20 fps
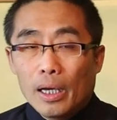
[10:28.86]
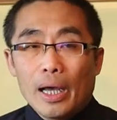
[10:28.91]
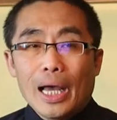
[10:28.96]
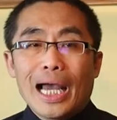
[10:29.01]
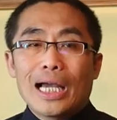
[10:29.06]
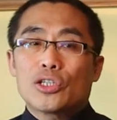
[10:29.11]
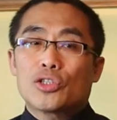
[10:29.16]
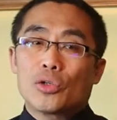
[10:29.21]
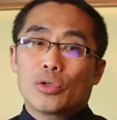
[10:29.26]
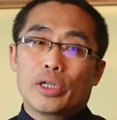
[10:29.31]

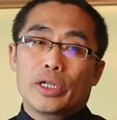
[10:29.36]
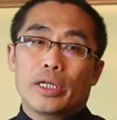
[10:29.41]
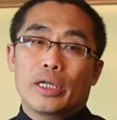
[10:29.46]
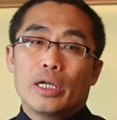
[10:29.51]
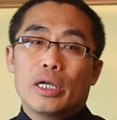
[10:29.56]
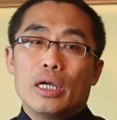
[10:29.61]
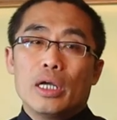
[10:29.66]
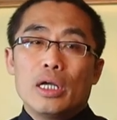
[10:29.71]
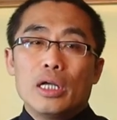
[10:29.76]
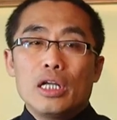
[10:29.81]

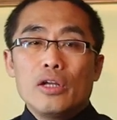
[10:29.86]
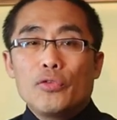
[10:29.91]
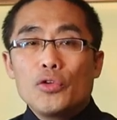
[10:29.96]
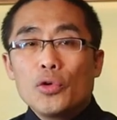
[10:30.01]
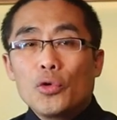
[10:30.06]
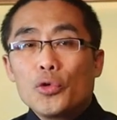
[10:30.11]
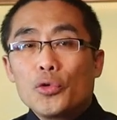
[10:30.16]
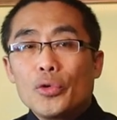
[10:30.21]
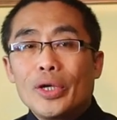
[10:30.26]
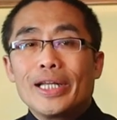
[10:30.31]
Actually, if
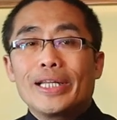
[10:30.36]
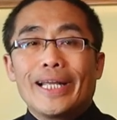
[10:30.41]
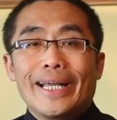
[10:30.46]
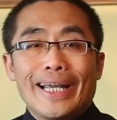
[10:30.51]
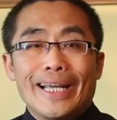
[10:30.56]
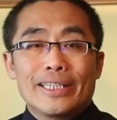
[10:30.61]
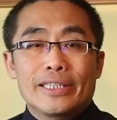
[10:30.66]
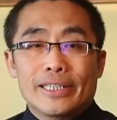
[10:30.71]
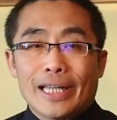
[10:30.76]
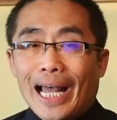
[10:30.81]
you read
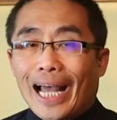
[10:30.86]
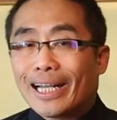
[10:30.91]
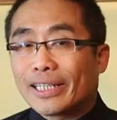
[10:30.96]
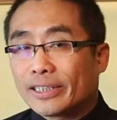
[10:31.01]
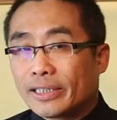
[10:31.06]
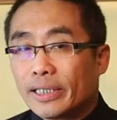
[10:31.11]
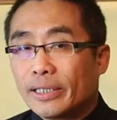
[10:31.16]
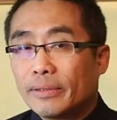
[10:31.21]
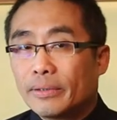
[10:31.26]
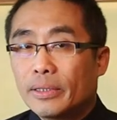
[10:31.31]
his
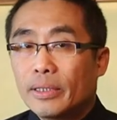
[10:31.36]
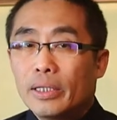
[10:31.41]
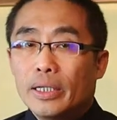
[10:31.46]
text,